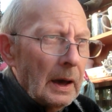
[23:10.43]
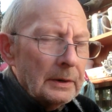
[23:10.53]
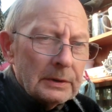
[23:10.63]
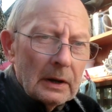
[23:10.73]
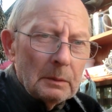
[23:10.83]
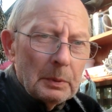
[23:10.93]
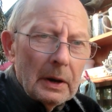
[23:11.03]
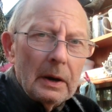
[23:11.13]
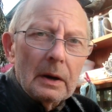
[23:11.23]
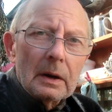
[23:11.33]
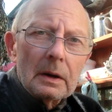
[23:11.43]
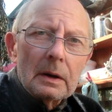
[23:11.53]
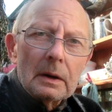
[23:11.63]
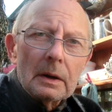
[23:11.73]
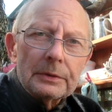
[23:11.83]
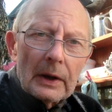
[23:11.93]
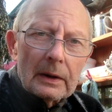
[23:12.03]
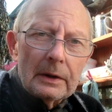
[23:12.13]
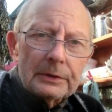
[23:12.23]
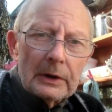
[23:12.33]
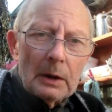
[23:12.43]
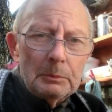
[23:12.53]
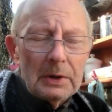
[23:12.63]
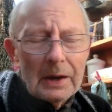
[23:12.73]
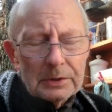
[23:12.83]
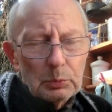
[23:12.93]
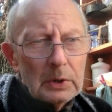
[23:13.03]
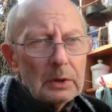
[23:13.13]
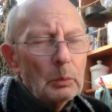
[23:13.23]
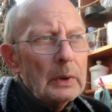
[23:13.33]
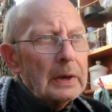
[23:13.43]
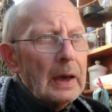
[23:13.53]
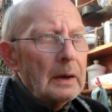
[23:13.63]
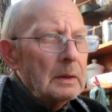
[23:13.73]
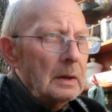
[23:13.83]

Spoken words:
it's going to be exactly the same. Yes, we get